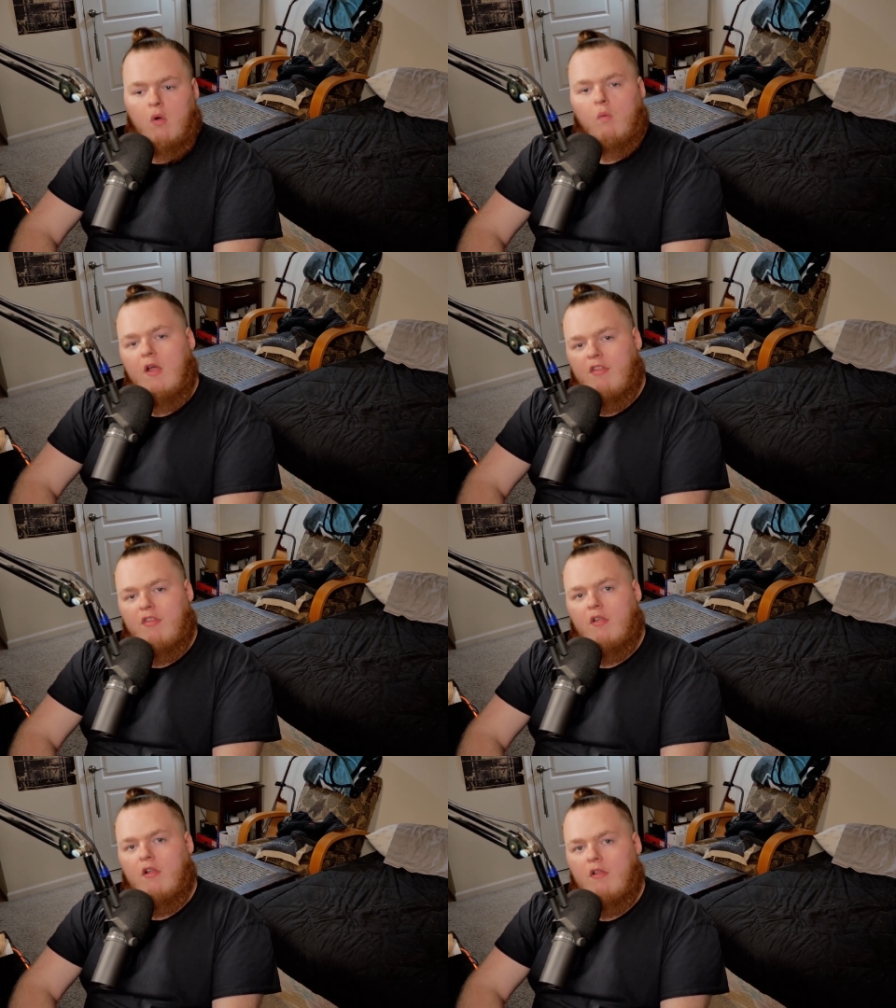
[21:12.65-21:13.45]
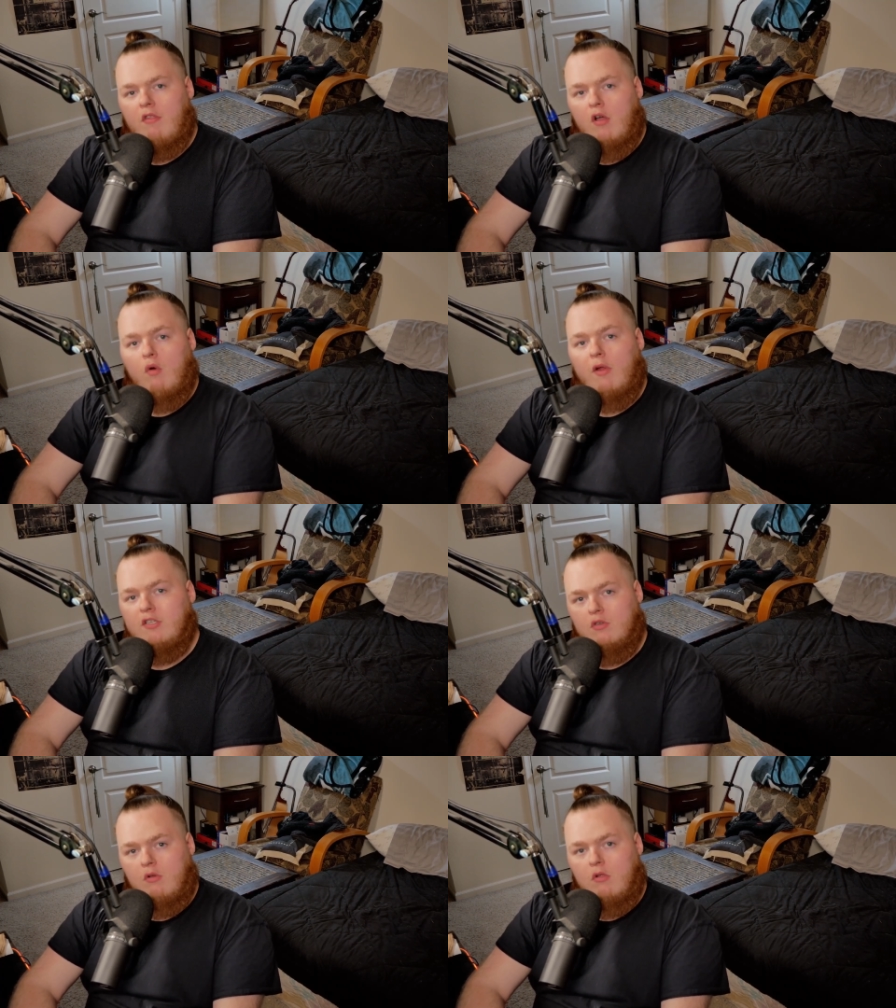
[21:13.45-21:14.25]
with the
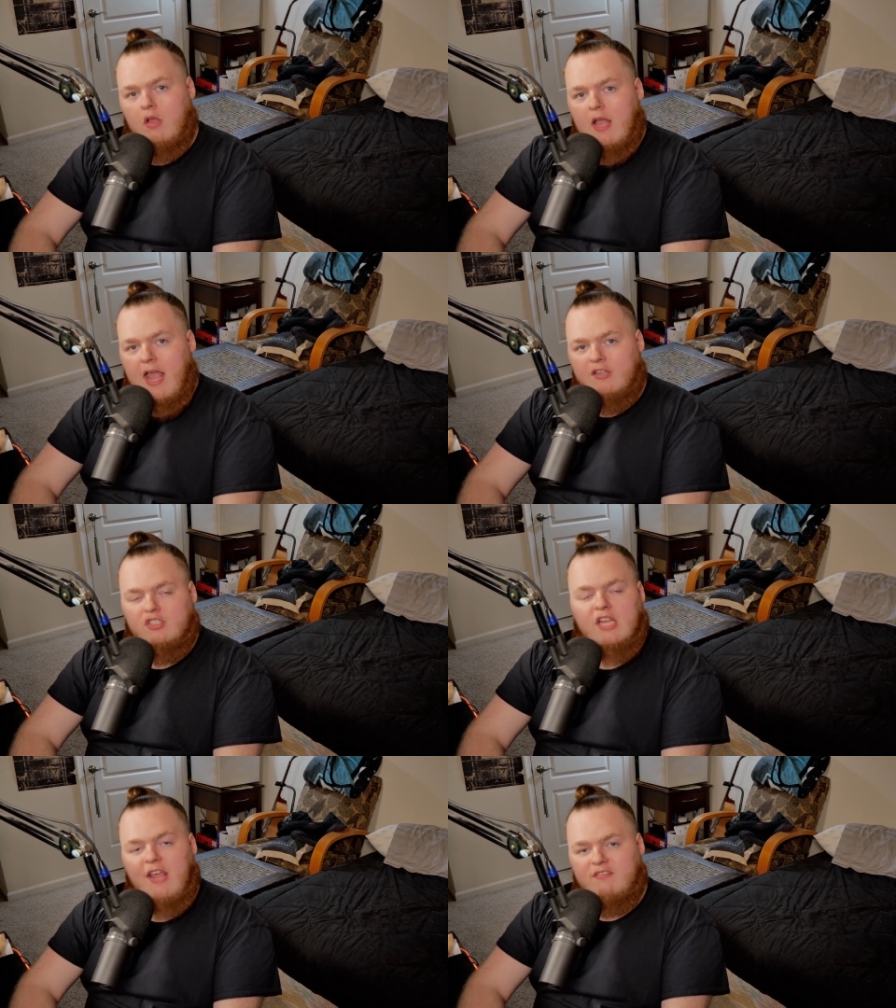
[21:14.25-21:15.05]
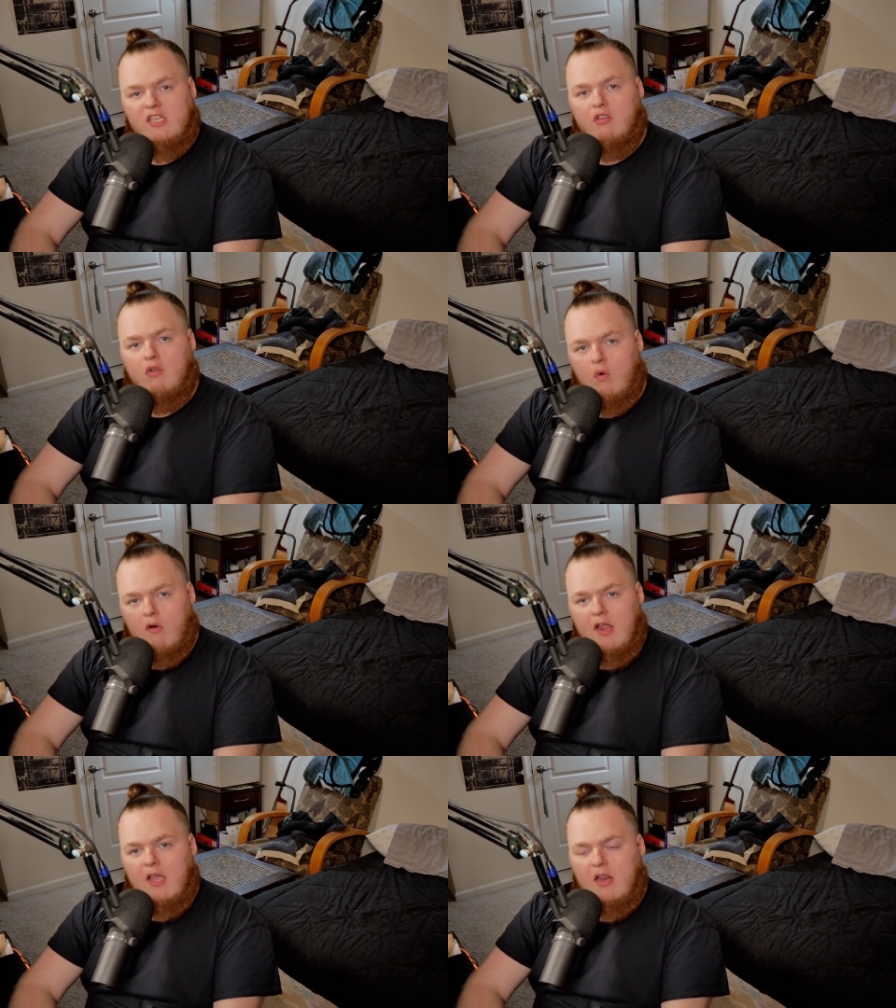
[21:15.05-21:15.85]
original and saves
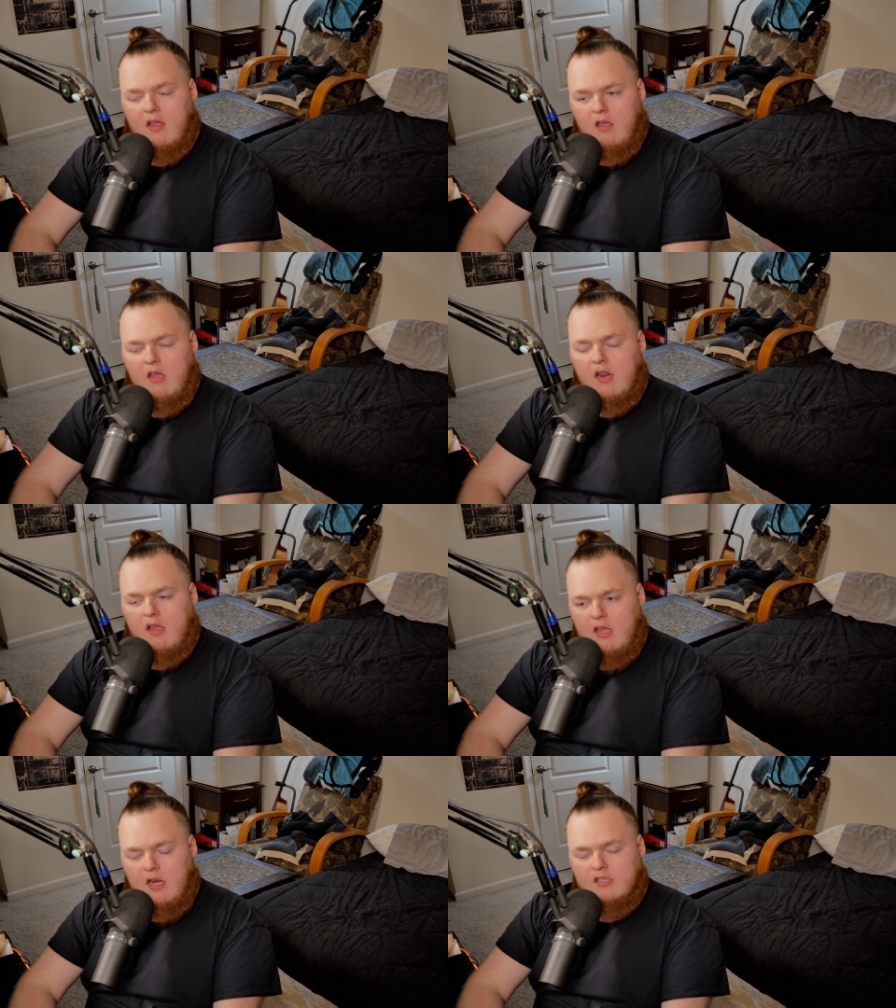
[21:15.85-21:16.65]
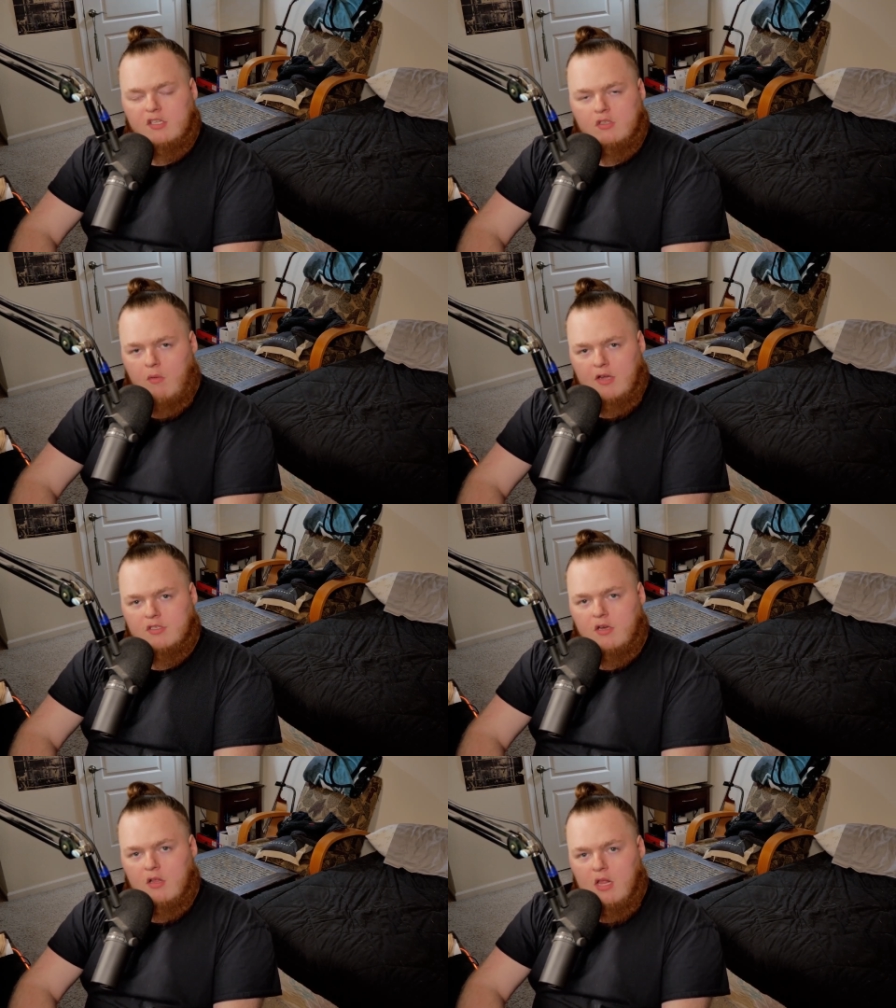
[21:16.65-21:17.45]
Itadori in a, in a, in a
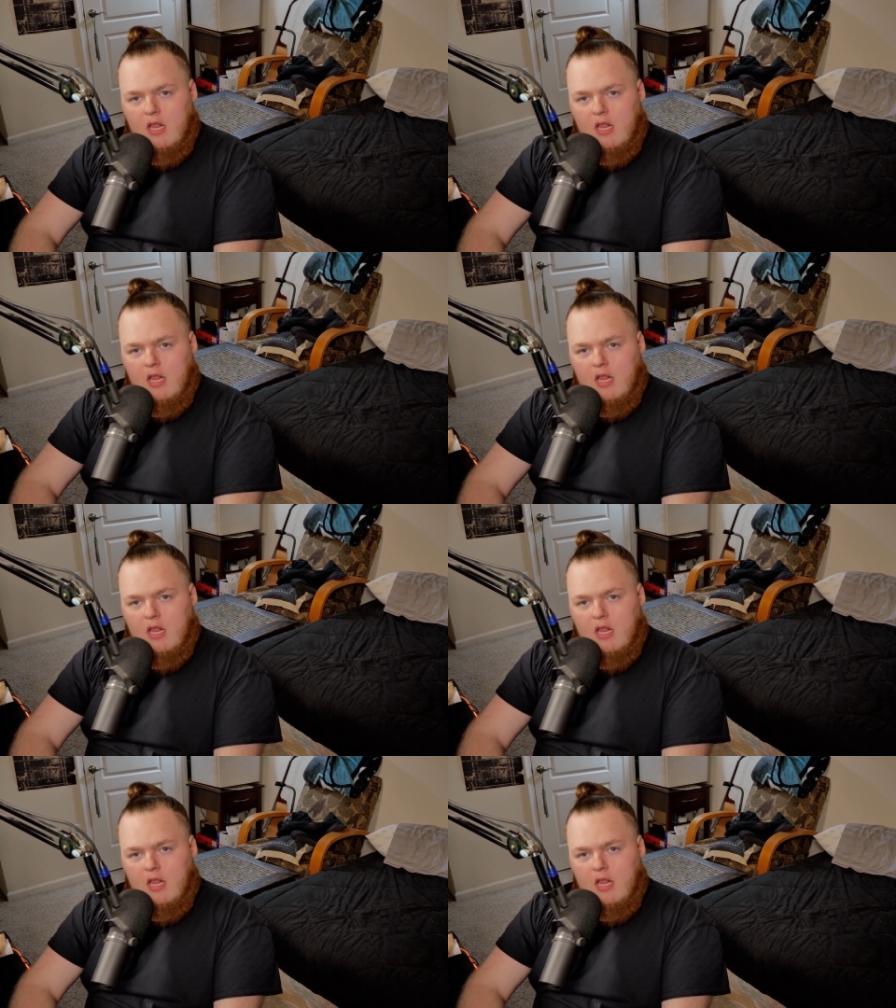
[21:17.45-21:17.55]
situation.